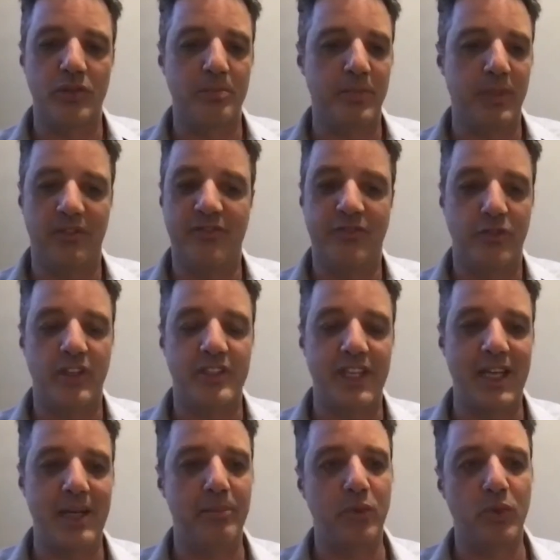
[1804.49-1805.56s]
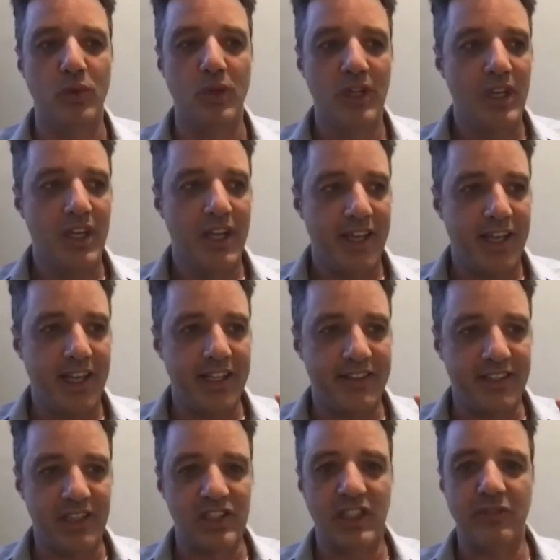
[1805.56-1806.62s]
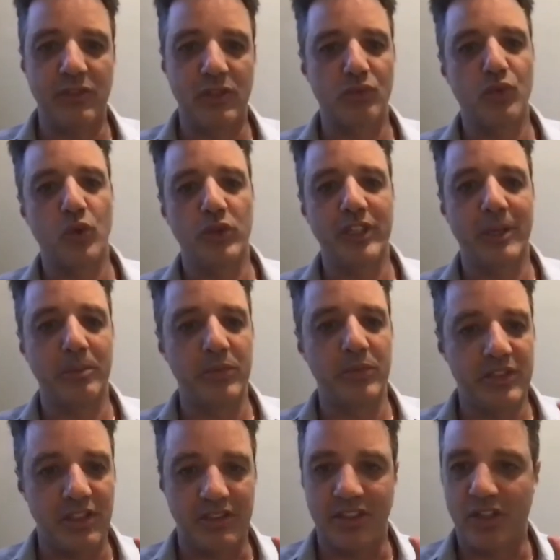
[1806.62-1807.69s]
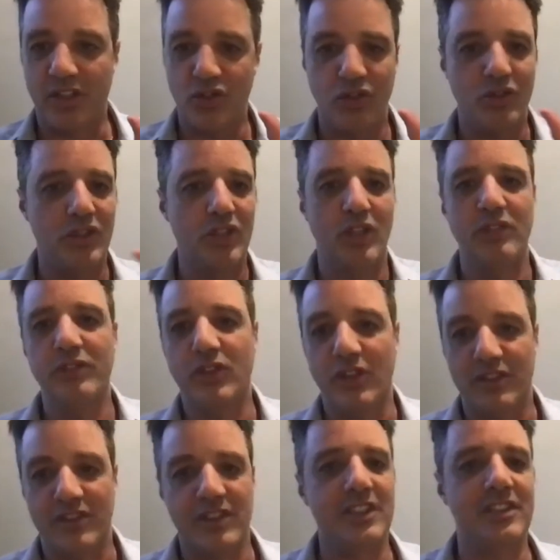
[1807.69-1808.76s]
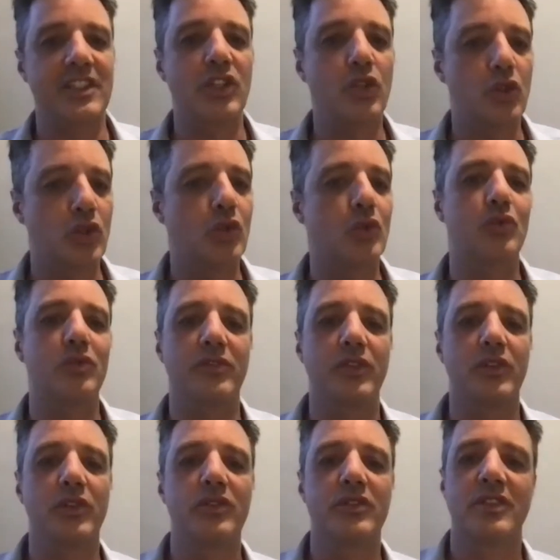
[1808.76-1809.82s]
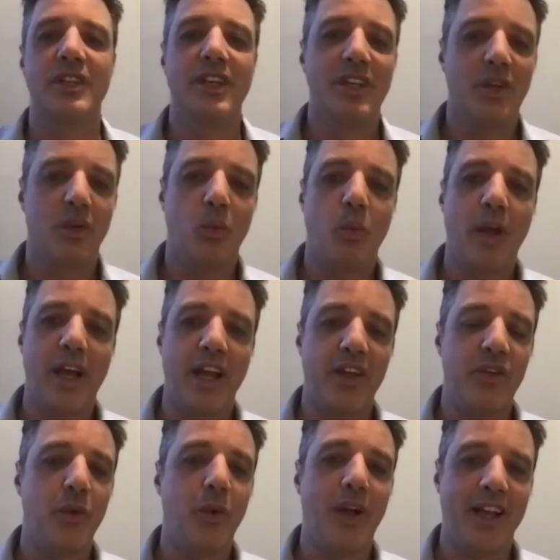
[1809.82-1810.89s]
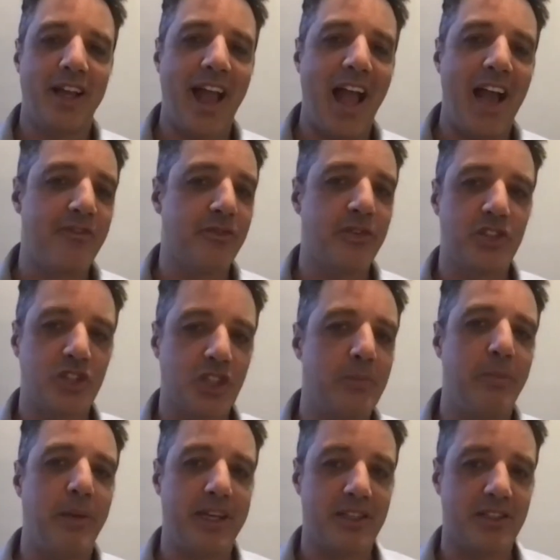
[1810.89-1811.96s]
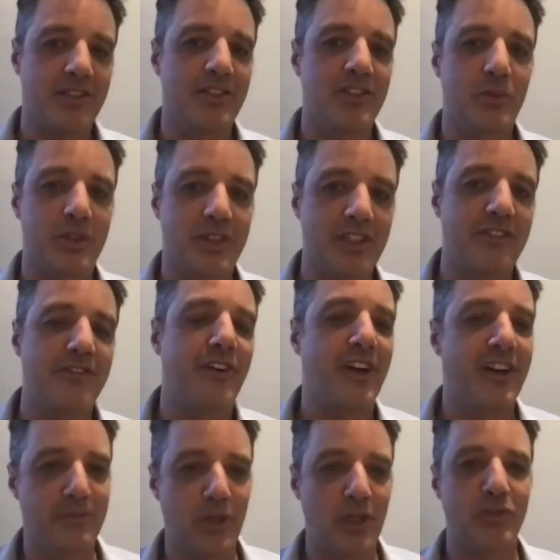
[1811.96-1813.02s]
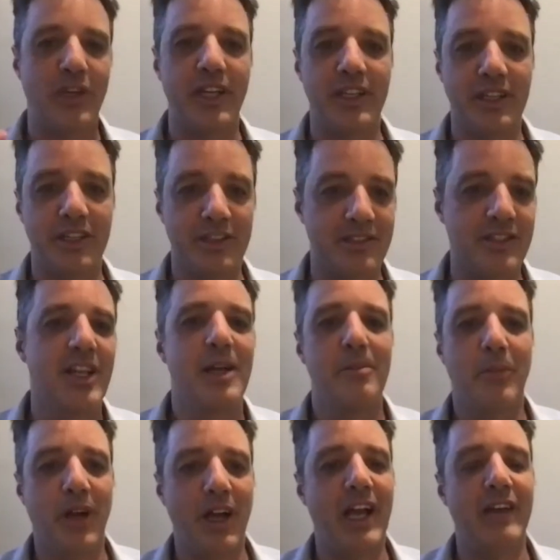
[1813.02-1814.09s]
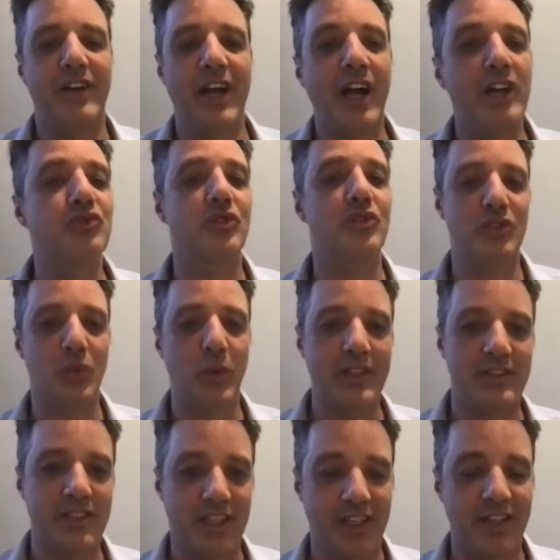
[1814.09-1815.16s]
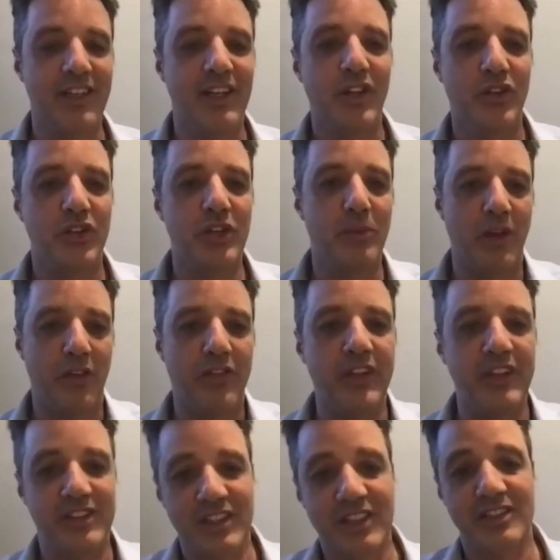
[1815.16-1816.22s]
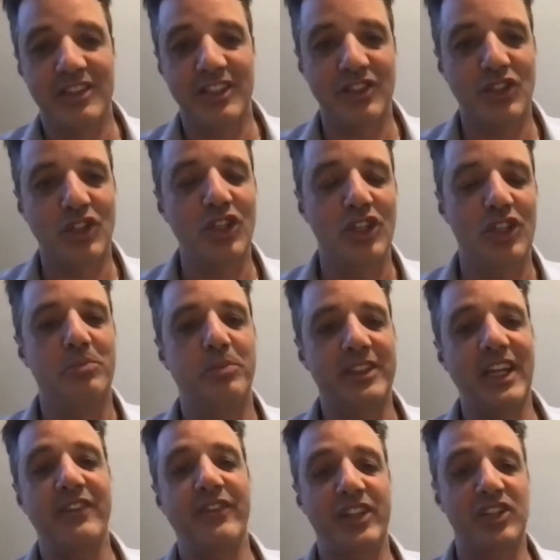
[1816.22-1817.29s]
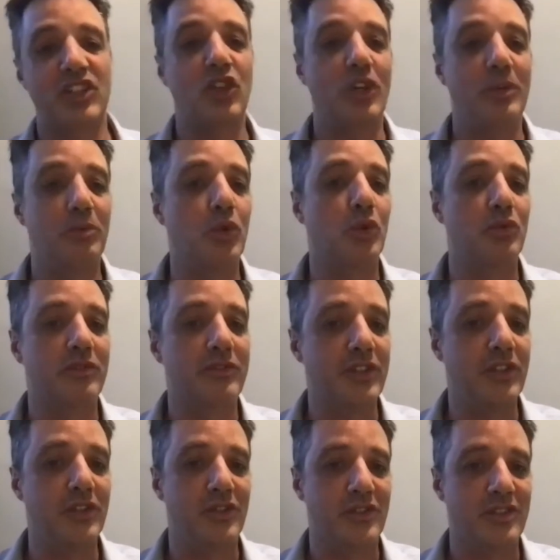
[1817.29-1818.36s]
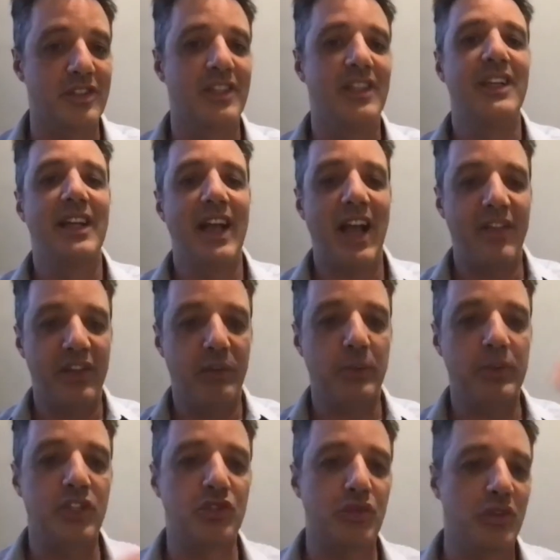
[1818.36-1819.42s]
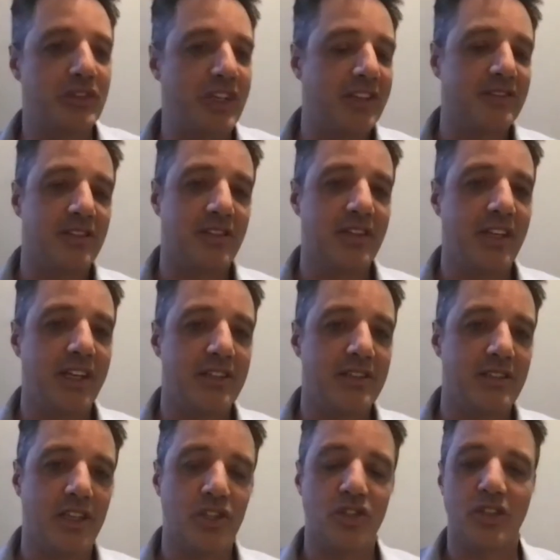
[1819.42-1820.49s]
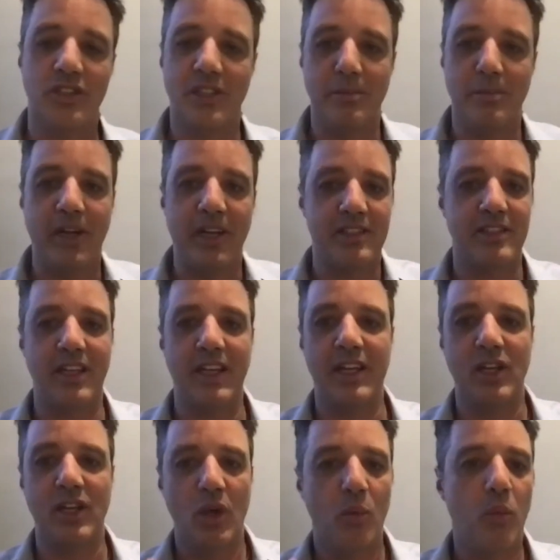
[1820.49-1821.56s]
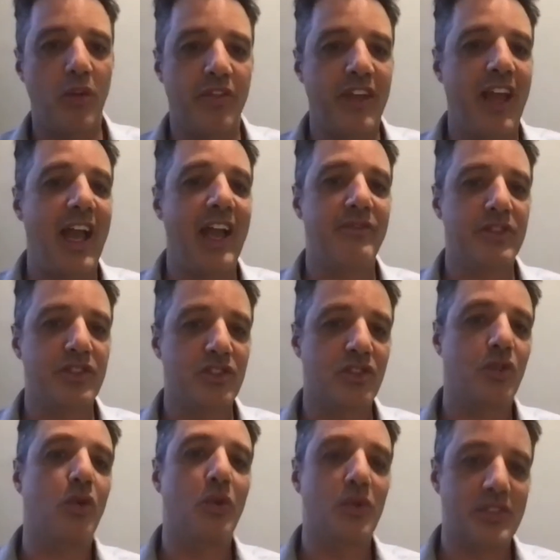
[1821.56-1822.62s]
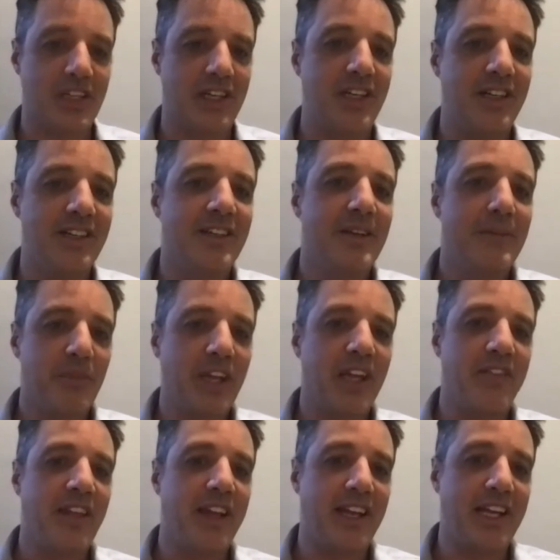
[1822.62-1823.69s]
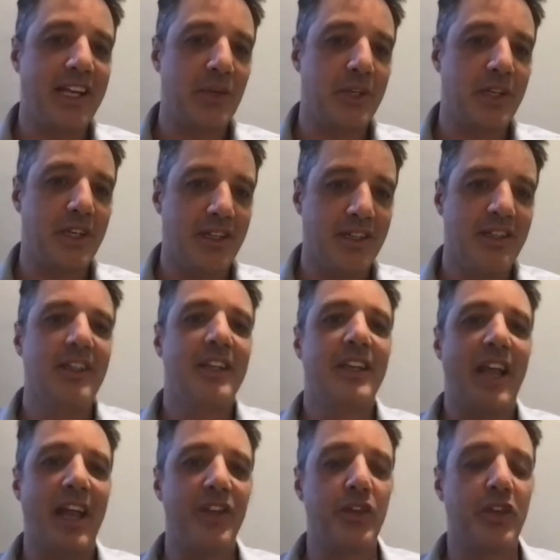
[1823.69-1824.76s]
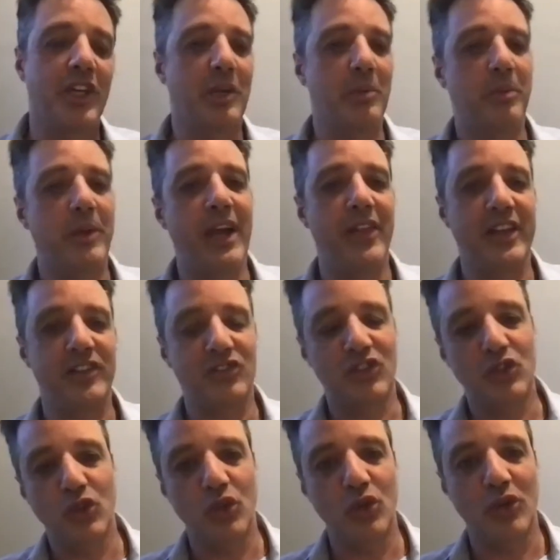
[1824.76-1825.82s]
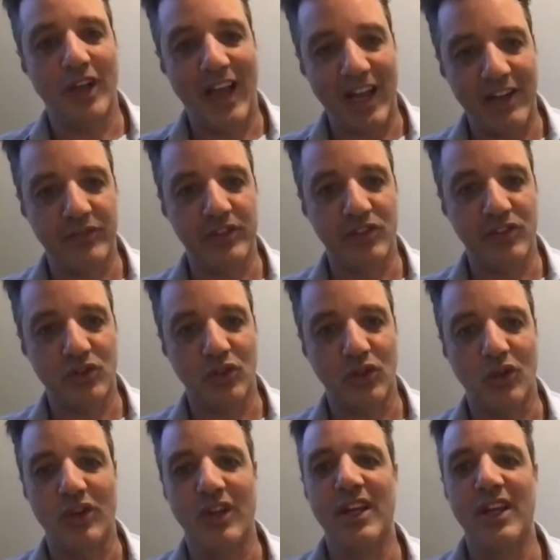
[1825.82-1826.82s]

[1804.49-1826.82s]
But for example, it does give you the raw numbers. So it tells you, you've got 60 Google reviews, where your average competitors within a 5 mile radius might have 120. You might think 60 is good, but they've actually got more reviews. And then when you drill down to the next section, it might say what their average scores are in that area, and you can compare that to your average score.